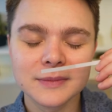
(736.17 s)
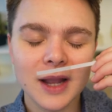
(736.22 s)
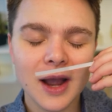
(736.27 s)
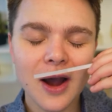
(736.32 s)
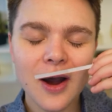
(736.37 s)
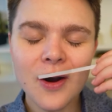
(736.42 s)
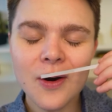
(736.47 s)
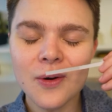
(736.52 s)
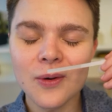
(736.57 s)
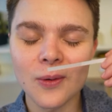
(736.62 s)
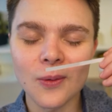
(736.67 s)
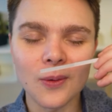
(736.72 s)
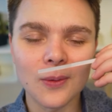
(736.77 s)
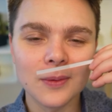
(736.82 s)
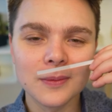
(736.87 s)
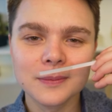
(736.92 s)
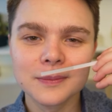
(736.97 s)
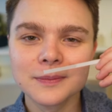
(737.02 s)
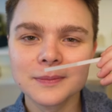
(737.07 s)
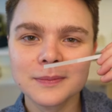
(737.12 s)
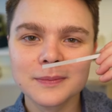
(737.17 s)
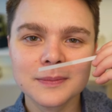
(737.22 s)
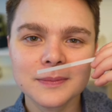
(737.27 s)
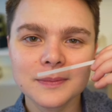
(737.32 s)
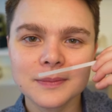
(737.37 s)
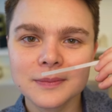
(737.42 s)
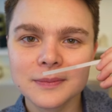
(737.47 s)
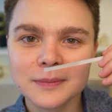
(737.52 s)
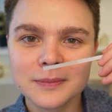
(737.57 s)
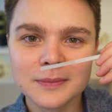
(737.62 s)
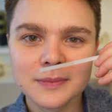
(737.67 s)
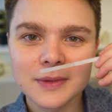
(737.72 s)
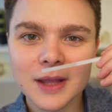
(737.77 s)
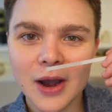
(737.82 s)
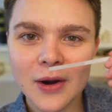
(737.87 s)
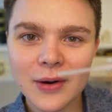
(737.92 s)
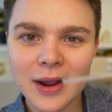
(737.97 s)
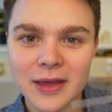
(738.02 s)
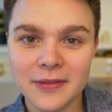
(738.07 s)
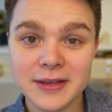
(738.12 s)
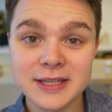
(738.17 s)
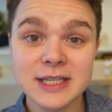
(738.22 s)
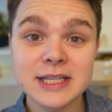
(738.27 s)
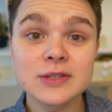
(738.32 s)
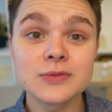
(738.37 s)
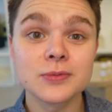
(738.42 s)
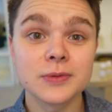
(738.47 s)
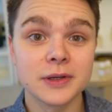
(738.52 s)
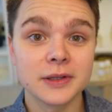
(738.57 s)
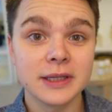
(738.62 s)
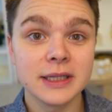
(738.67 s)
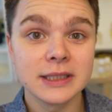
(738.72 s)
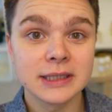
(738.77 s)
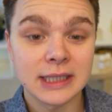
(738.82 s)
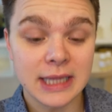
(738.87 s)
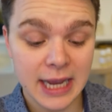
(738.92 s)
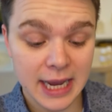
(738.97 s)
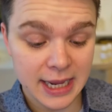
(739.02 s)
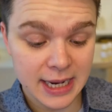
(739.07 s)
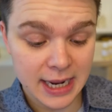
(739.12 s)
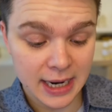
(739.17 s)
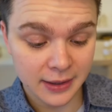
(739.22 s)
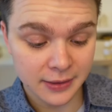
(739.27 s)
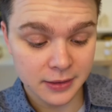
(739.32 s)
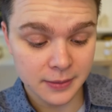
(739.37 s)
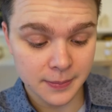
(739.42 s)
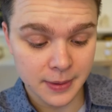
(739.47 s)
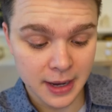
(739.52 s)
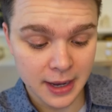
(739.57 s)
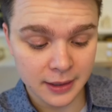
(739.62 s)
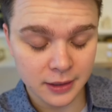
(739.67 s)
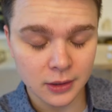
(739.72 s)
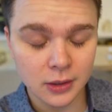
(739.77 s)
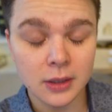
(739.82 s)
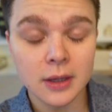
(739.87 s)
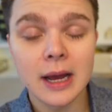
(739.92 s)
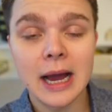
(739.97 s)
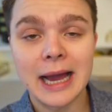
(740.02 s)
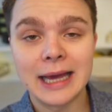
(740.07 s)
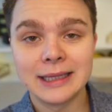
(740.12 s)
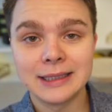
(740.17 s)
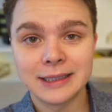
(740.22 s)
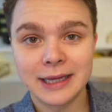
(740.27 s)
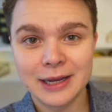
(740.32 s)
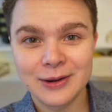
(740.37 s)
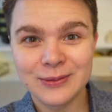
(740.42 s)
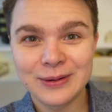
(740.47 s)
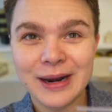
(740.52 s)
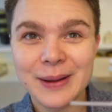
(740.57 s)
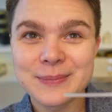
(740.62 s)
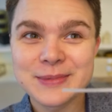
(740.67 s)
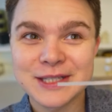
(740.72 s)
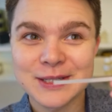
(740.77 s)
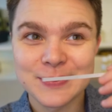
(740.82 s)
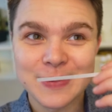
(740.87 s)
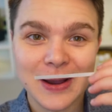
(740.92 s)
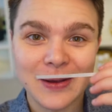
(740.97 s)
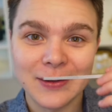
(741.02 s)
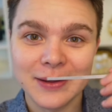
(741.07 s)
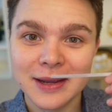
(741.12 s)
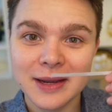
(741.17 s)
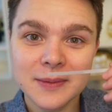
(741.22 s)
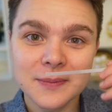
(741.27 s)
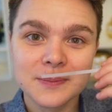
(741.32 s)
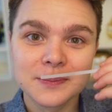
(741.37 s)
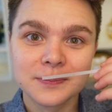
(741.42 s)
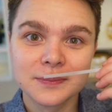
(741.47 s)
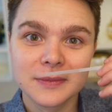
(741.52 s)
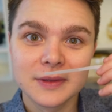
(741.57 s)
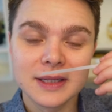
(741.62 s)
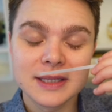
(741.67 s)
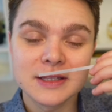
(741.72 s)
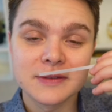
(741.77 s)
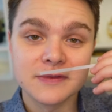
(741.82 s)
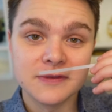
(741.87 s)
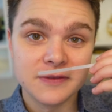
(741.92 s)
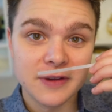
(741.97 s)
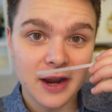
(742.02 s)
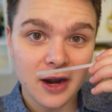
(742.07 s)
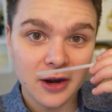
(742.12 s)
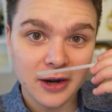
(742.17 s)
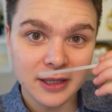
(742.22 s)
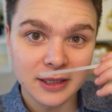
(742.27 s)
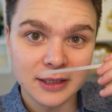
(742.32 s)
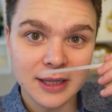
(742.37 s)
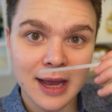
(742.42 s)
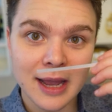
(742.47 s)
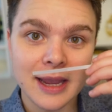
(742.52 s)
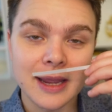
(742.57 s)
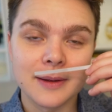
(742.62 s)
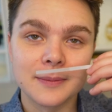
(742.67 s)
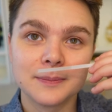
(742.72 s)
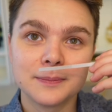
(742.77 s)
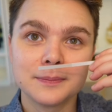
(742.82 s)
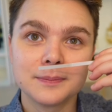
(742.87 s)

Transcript: Oh, okay, this is really light out of the bottle. I like what I'm smelling. It's very light.